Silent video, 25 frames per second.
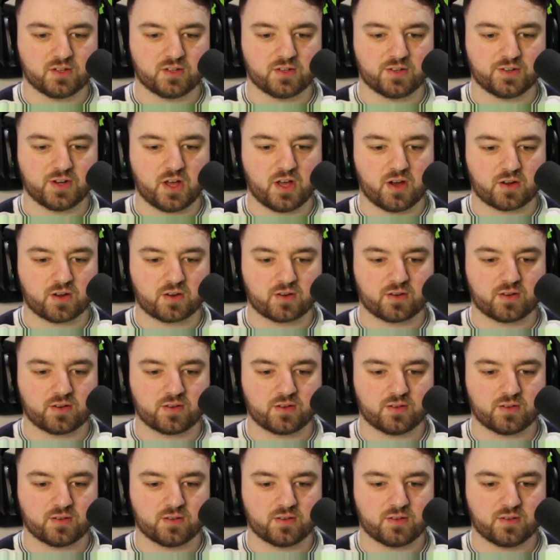unlock
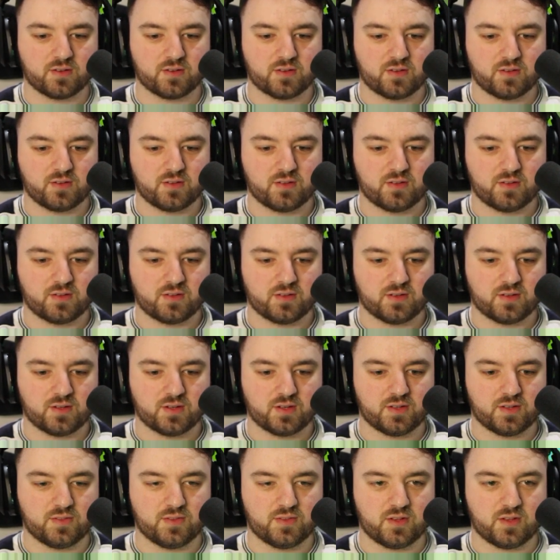
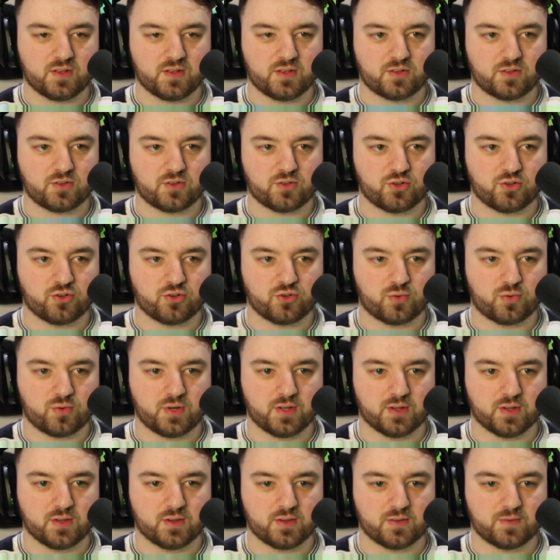in the
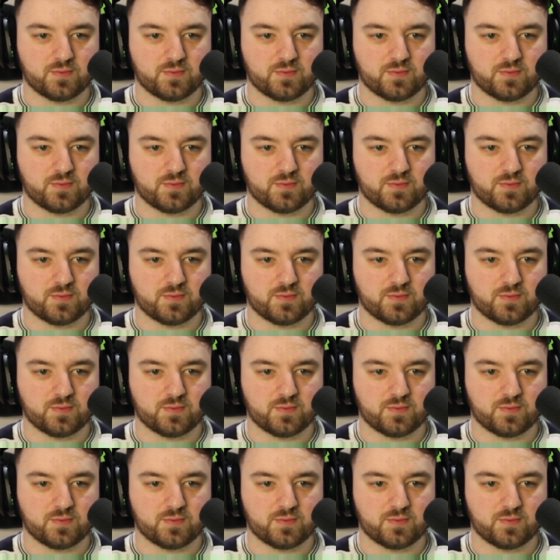tutorial.